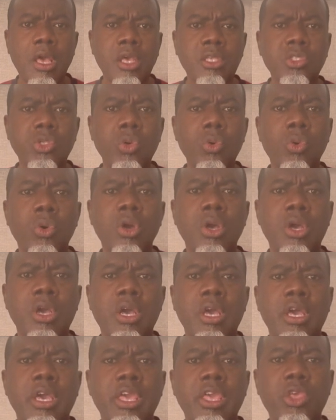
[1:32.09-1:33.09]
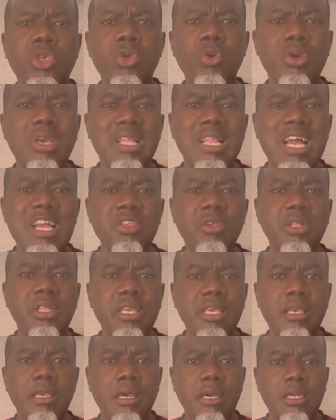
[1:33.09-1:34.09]
So you can
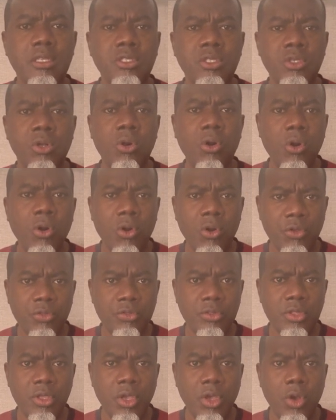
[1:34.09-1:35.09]
actually turn